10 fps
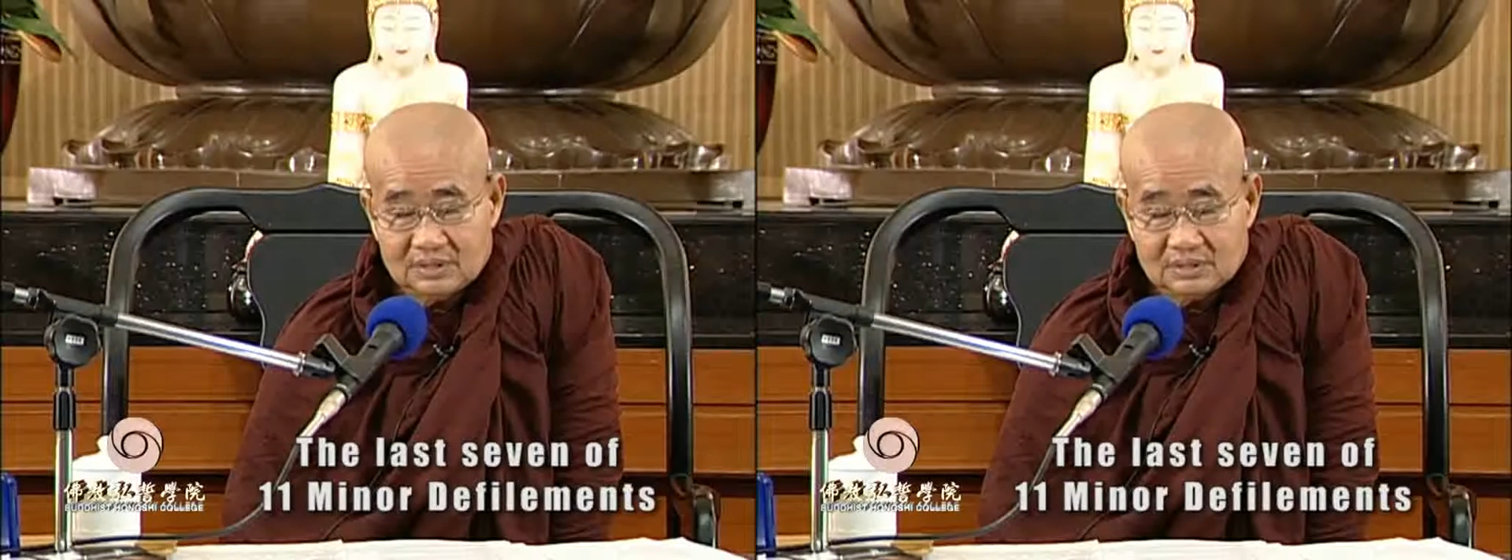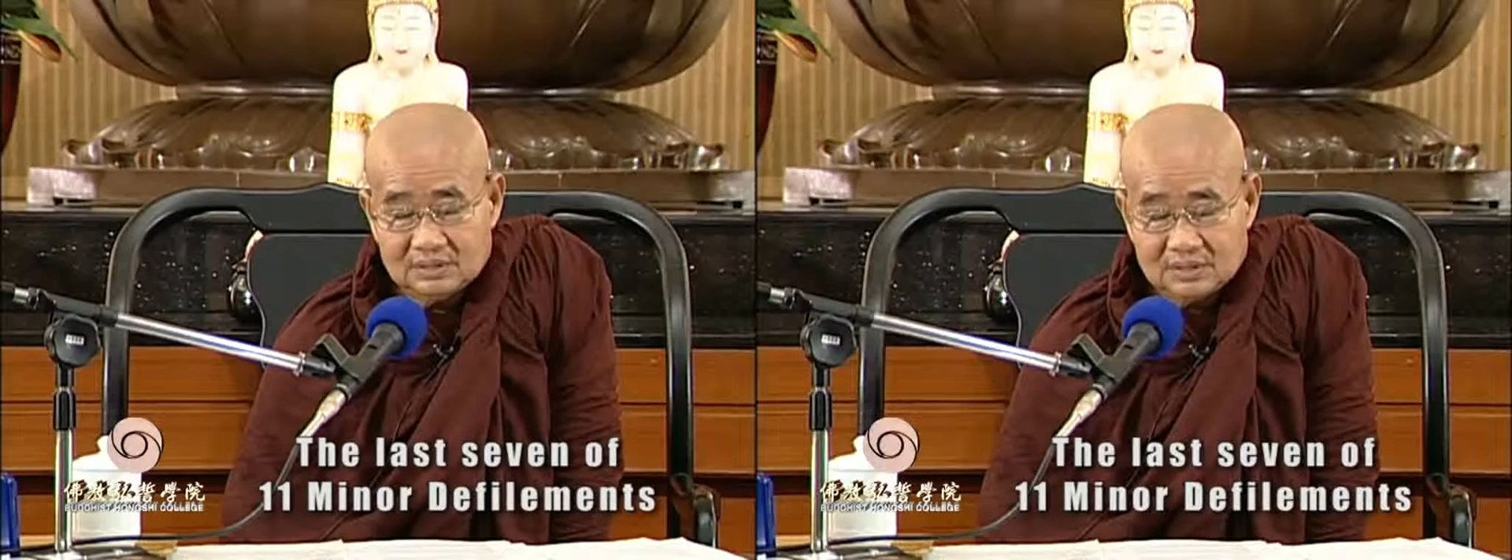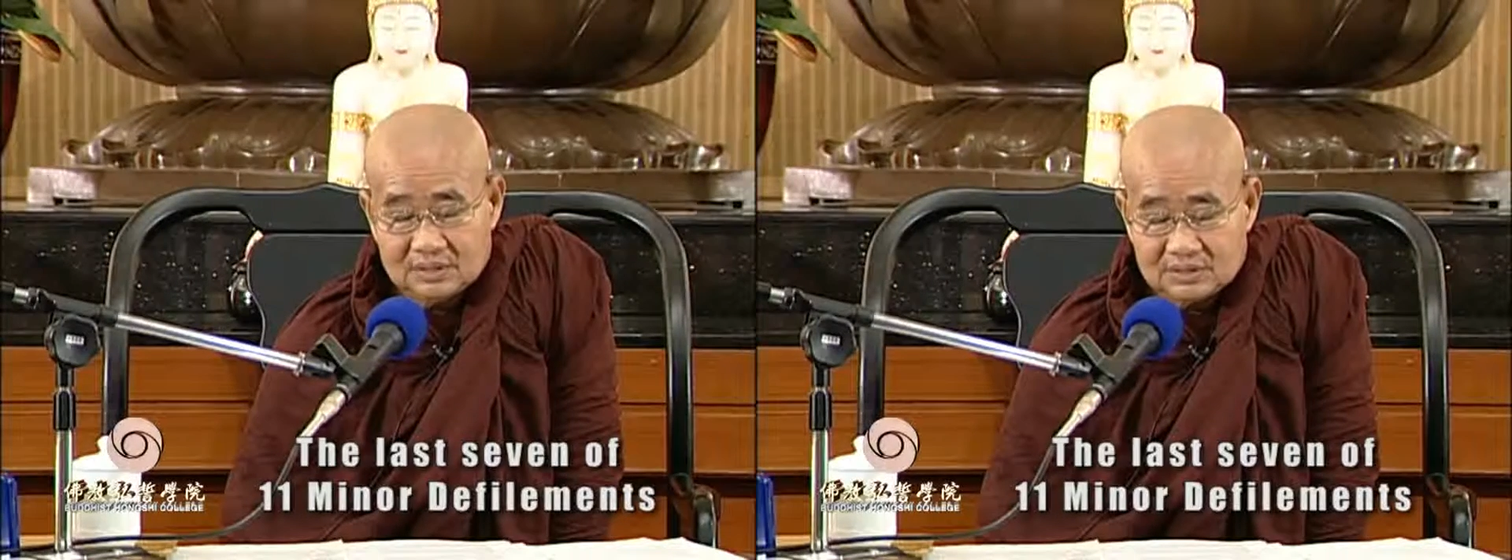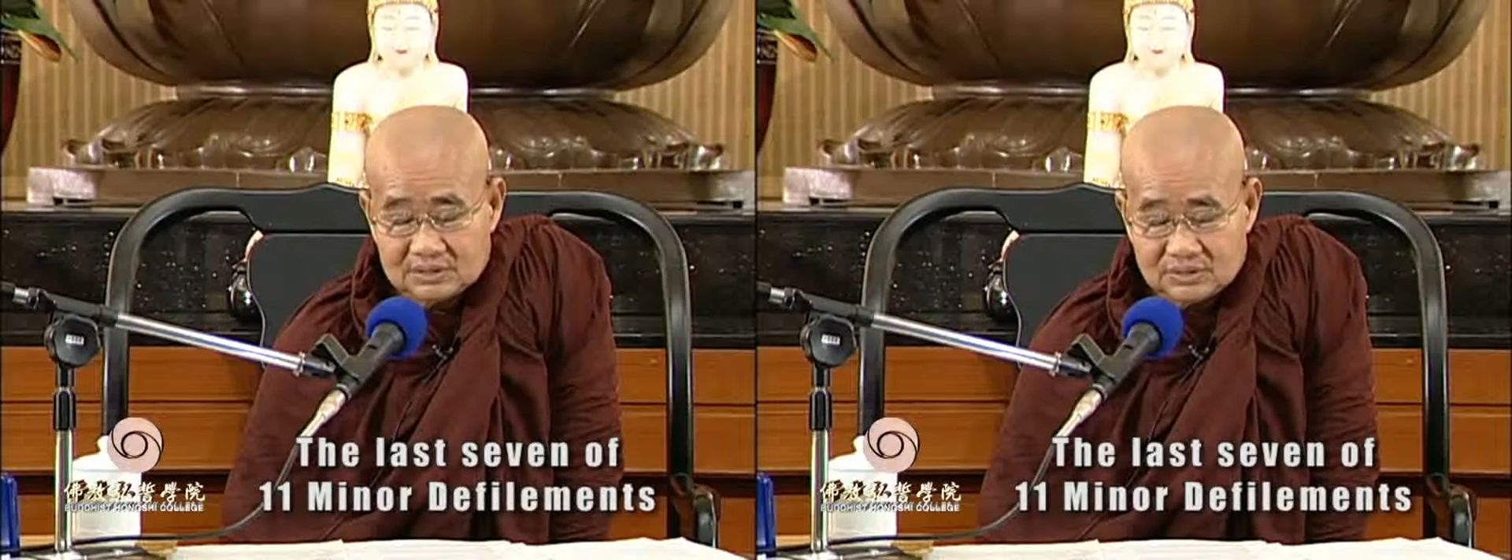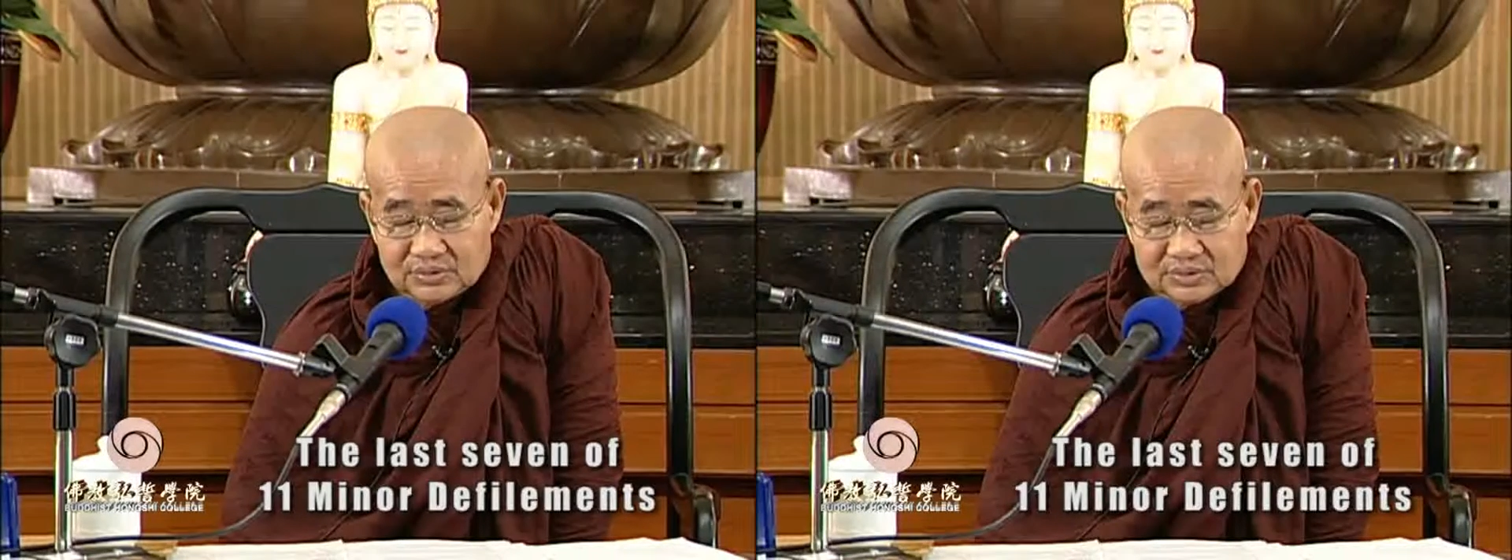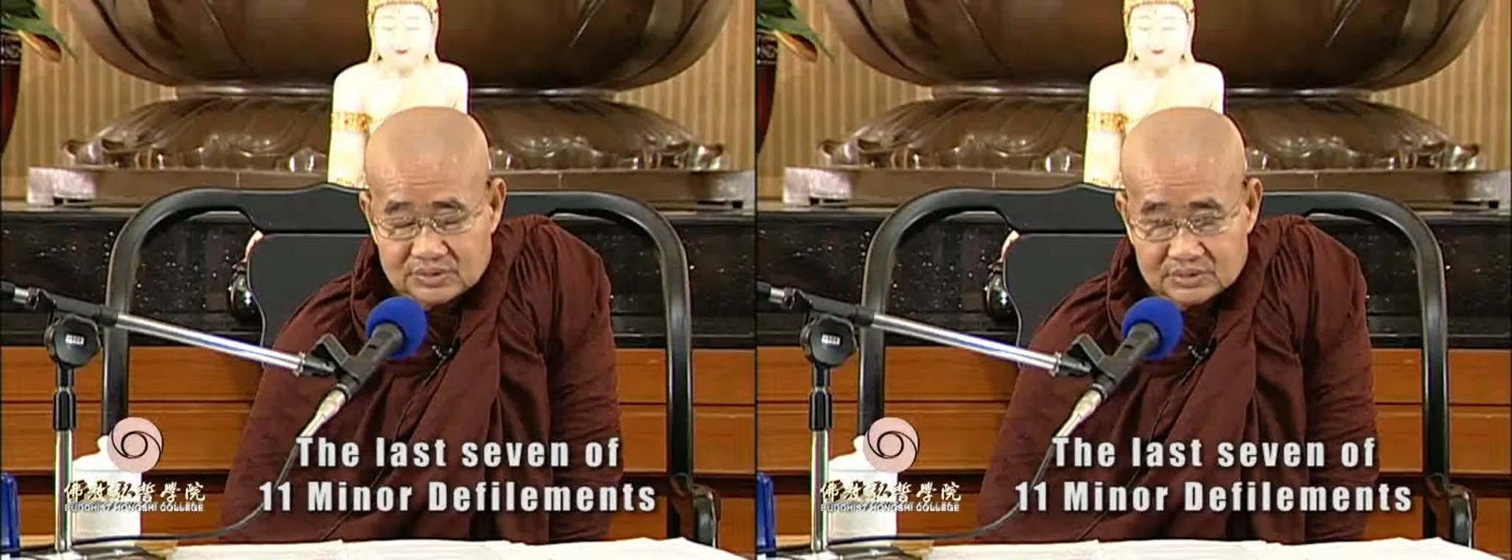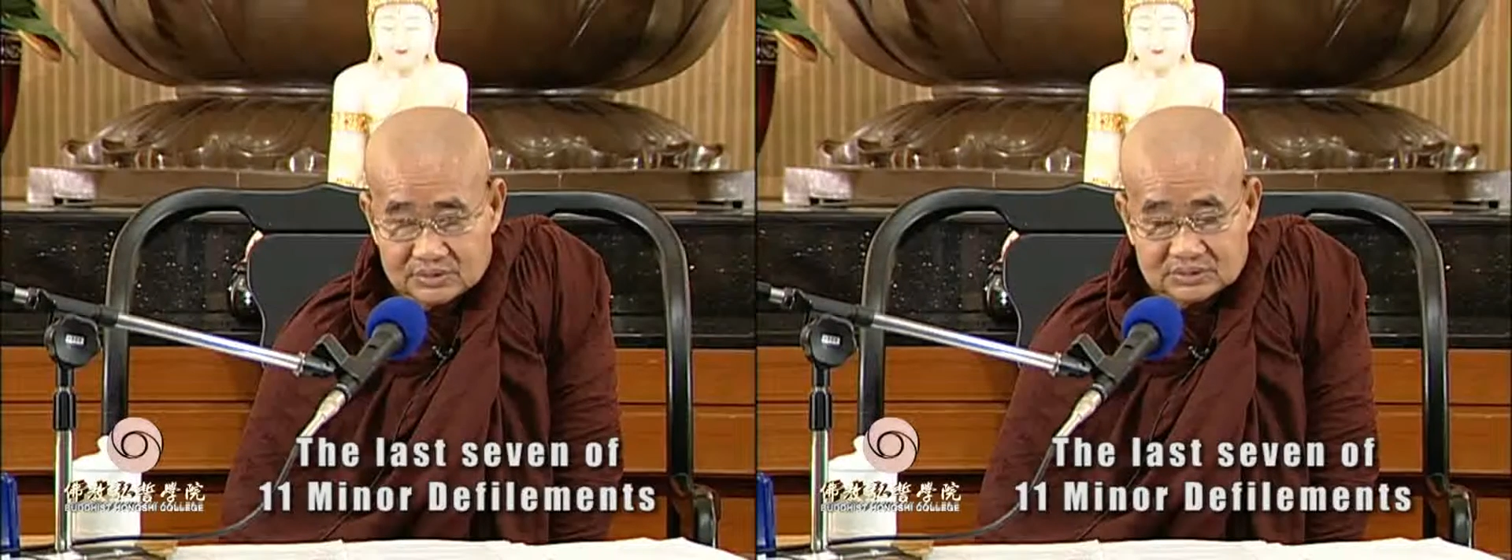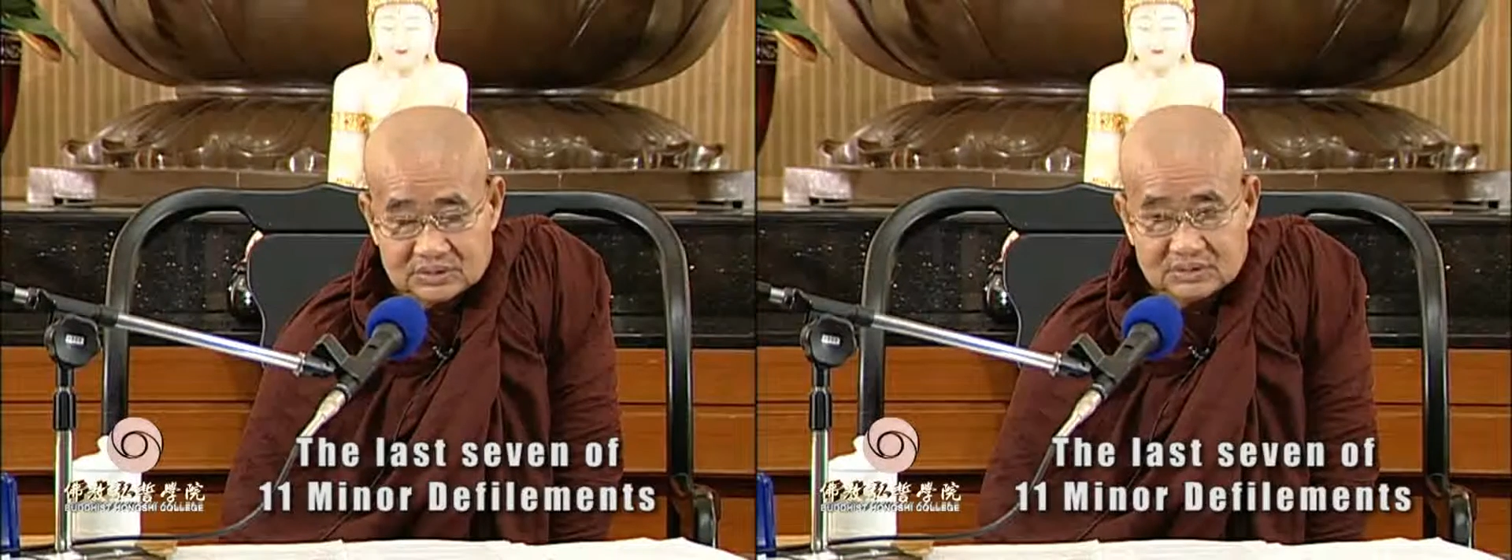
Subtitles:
then you cannot see